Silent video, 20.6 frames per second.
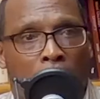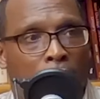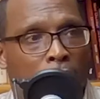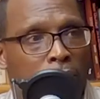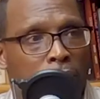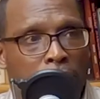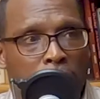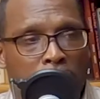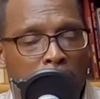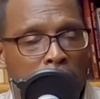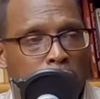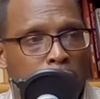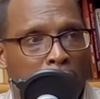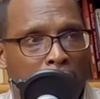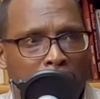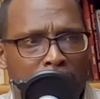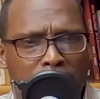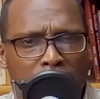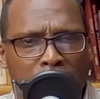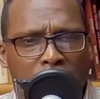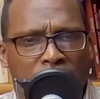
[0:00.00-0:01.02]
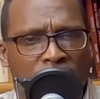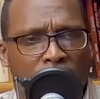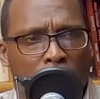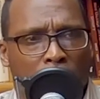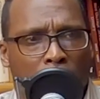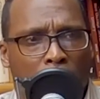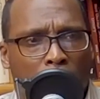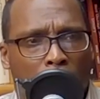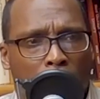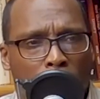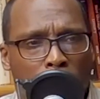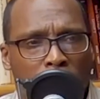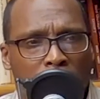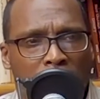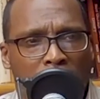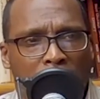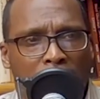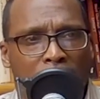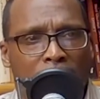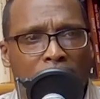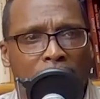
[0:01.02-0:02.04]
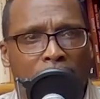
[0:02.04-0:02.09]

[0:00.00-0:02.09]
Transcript: go through this process for a whole year